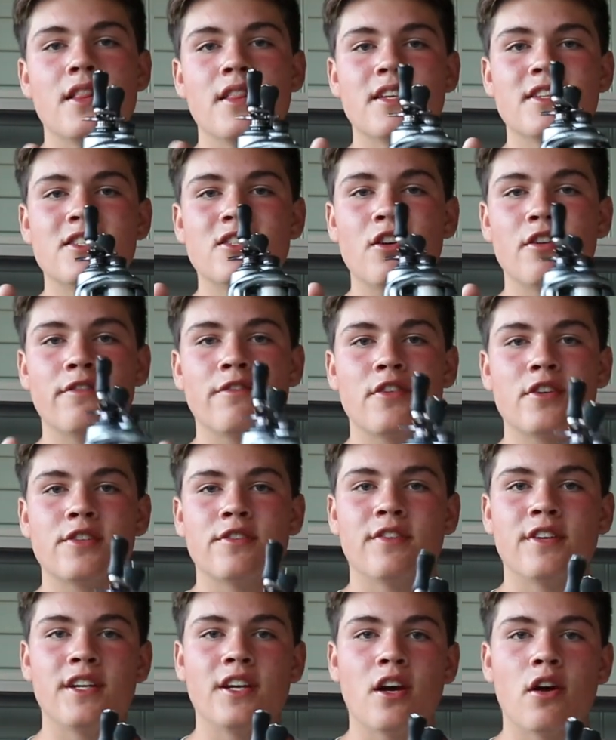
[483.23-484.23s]
This is our first
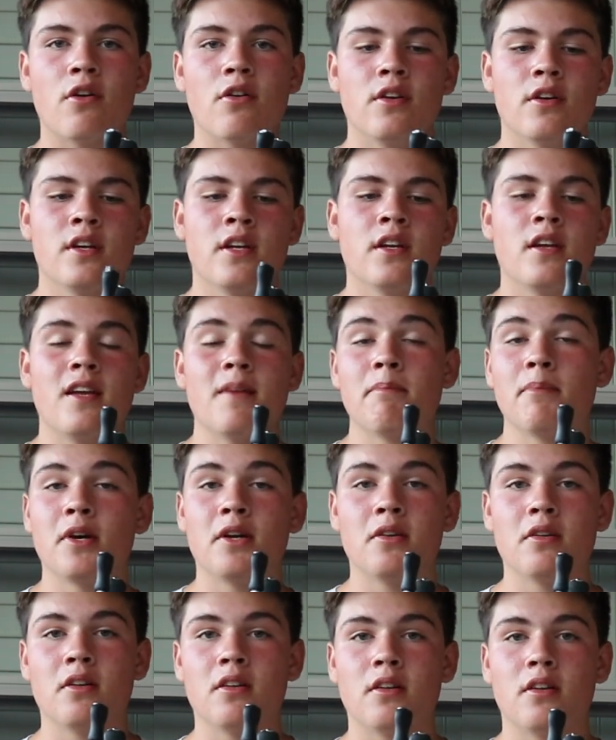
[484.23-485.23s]
video,
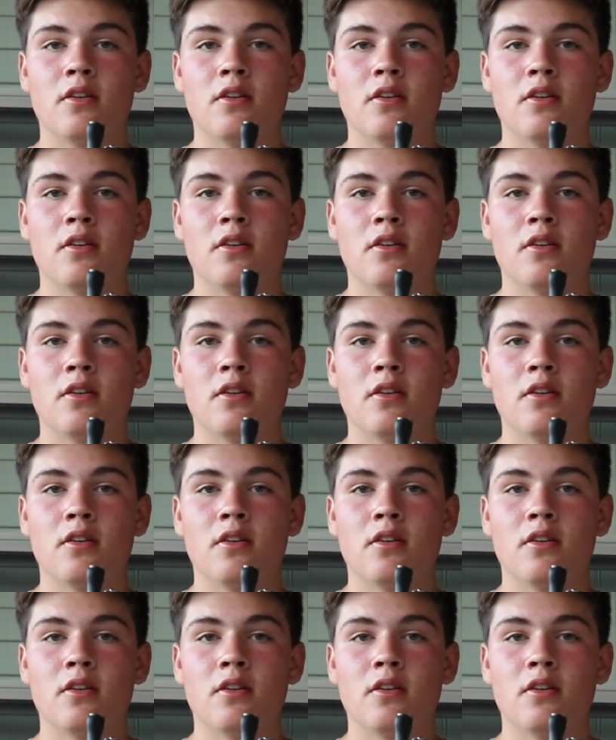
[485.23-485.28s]
but